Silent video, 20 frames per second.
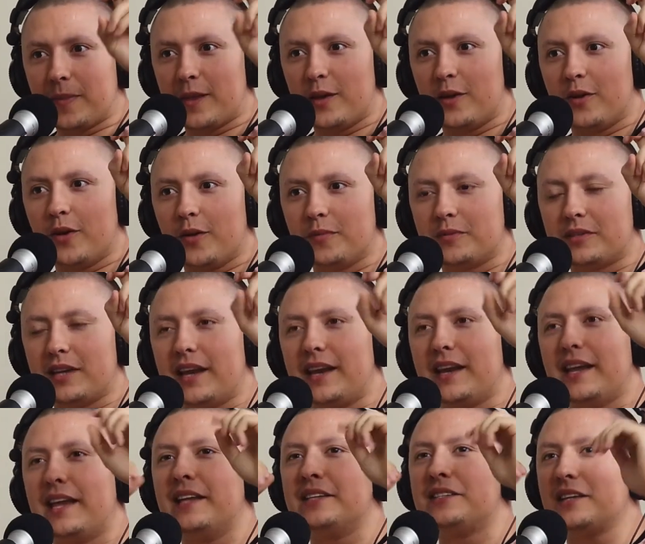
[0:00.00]
You know what I'm
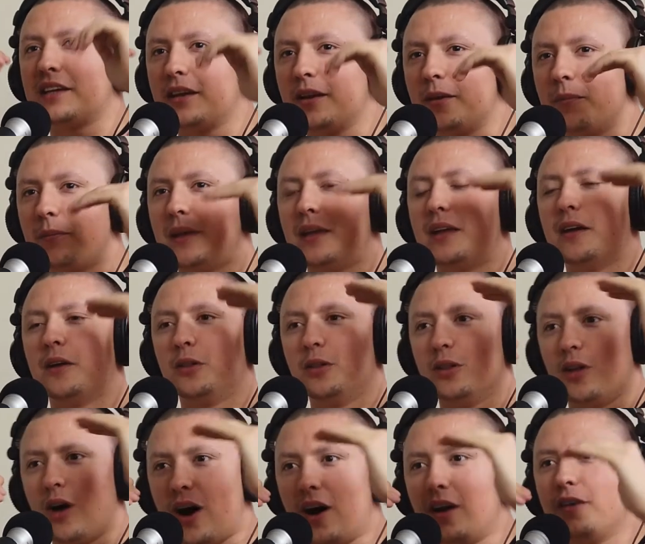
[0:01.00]
saying? Is it going to be a
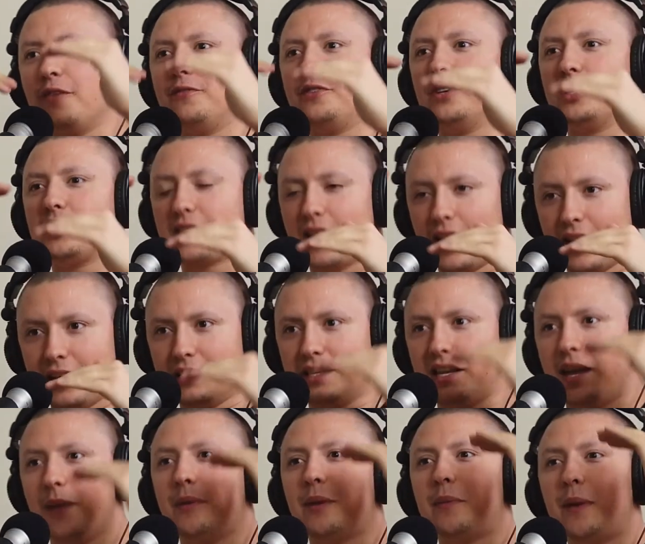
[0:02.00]
lot of just kind of
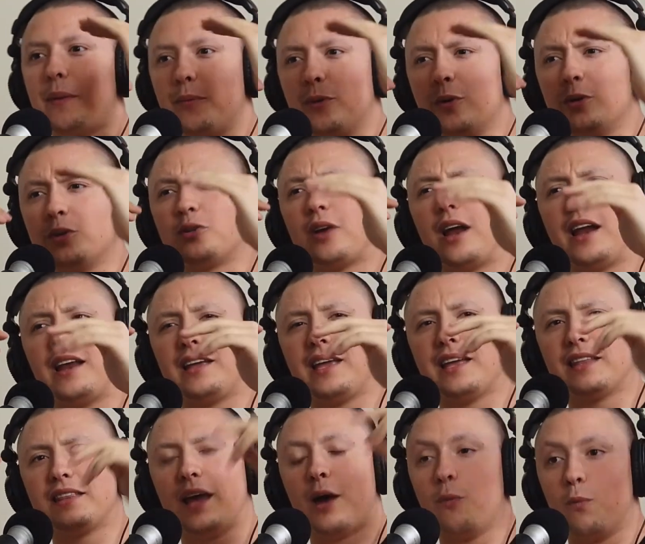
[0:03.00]
DMing people and trying to
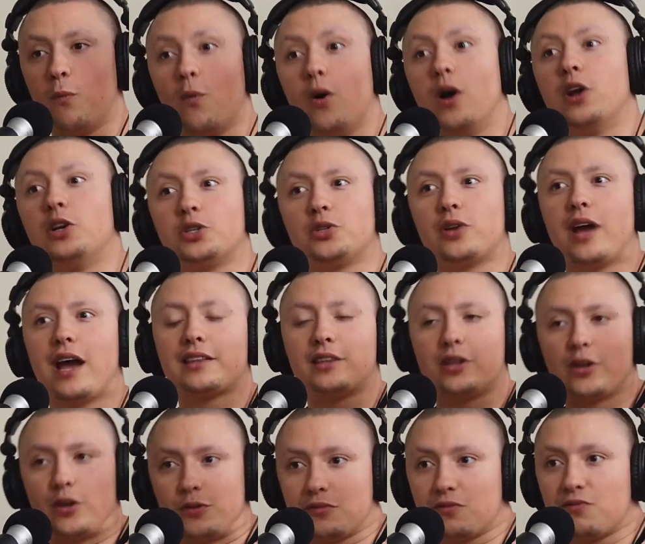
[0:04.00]
get that one
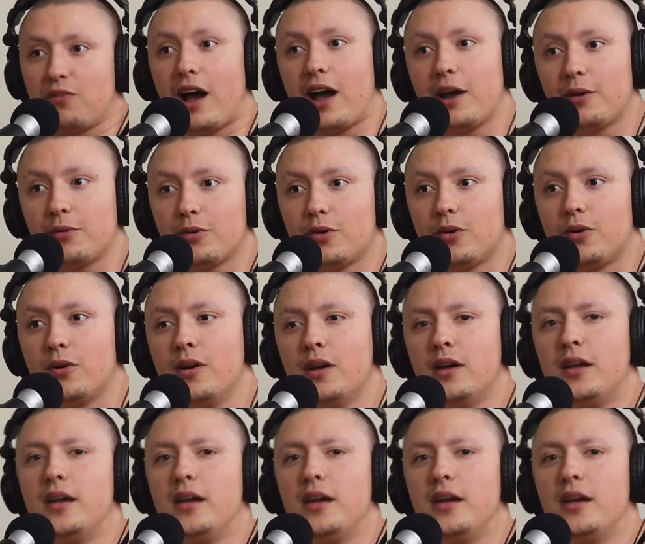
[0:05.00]
track that goes viral?